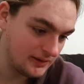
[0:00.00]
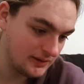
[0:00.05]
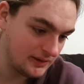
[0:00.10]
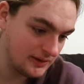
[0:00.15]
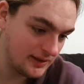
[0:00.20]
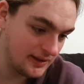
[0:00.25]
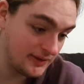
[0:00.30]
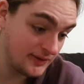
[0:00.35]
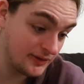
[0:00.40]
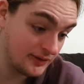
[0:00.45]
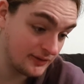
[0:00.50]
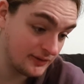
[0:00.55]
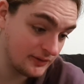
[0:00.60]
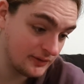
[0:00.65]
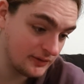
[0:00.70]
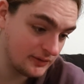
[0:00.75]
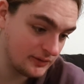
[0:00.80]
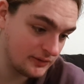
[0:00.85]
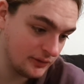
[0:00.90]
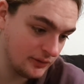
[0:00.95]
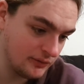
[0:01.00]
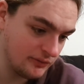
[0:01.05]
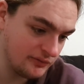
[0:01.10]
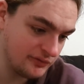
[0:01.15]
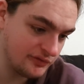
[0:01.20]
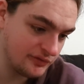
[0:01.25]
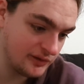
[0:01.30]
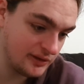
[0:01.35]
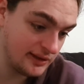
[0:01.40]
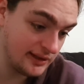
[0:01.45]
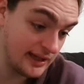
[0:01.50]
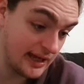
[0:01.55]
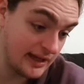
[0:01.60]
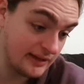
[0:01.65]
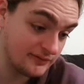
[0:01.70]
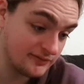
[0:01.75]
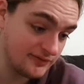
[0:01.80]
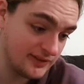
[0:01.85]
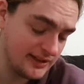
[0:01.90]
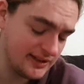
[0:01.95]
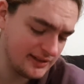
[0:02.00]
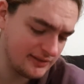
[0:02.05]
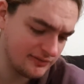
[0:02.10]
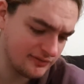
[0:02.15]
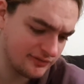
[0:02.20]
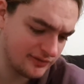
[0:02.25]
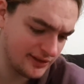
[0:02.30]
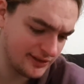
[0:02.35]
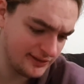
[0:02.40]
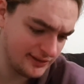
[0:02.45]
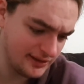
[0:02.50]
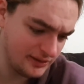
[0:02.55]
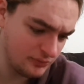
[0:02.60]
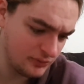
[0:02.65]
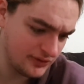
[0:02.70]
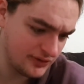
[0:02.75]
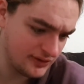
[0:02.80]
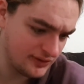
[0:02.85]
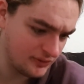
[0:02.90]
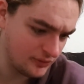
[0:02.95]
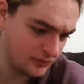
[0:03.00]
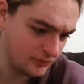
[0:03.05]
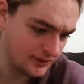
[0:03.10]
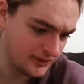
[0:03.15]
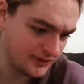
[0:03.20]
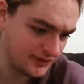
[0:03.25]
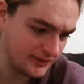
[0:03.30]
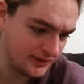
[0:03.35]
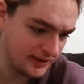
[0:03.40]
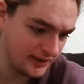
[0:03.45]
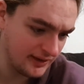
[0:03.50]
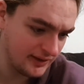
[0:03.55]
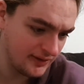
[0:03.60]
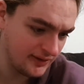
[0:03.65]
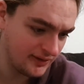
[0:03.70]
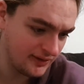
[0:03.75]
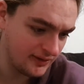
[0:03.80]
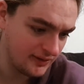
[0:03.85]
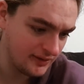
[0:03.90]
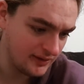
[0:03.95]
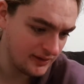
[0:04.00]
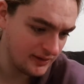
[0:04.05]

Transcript: It's gluten-free and vegan-friendly, which is always nice.